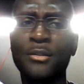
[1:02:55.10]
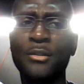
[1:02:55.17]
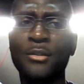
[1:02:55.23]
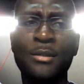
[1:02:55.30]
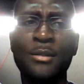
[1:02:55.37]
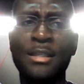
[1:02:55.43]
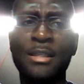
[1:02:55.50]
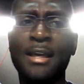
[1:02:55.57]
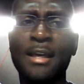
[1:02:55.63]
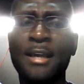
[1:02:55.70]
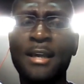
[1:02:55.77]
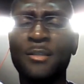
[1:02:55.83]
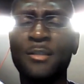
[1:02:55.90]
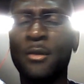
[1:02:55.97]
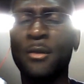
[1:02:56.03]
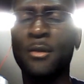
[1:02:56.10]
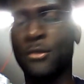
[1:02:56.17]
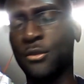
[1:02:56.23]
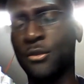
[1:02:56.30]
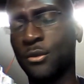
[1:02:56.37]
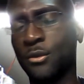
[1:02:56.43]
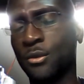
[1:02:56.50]
So when I was there, I
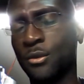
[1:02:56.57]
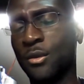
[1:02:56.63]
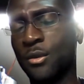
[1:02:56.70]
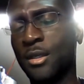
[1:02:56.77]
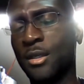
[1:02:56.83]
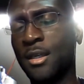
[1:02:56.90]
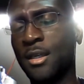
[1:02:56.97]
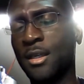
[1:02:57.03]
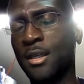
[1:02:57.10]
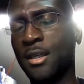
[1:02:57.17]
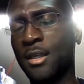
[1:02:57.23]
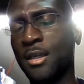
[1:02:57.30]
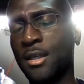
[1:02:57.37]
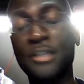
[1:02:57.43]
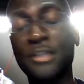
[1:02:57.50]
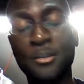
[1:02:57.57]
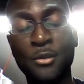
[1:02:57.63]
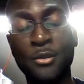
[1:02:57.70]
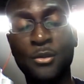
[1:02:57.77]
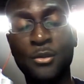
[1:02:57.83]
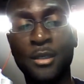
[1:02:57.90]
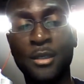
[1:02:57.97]
spoke to
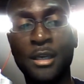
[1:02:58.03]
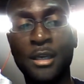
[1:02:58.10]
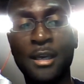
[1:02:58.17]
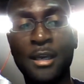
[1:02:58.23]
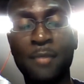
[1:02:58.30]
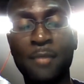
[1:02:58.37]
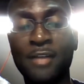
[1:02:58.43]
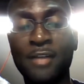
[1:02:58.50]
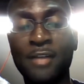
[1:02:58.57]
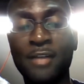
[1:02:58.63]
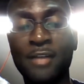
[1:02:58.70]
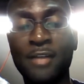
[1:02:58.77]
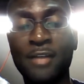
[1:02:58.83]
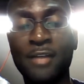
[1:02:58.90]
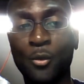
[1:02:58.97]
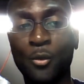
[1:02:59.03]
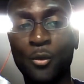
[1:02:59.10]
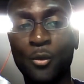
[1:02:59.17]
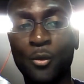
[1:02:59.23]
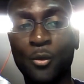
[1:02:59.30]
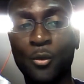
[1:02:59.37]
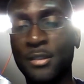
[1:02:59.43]
a brand
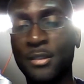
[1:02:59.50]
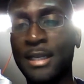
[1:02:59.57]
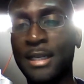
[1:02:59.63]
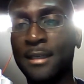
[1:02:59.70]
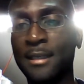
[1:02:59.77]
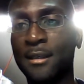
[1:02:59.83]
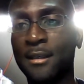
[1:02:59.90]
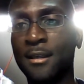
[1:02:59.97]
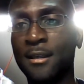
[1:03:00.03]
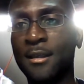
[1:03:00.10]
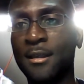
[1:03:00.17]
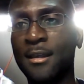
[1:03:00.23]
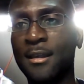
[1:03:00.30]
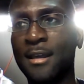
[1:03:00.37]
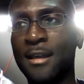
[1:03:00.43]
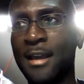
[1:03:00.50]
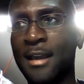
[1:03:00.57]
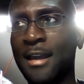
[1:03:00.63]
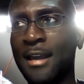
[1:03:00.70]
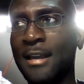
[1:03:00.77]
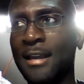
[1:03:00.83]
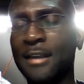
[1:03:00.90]
called Boomslang,
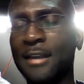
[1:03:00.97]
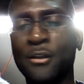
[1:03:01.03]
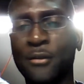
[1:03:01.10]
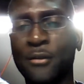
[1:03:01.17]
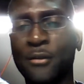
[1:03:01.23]
and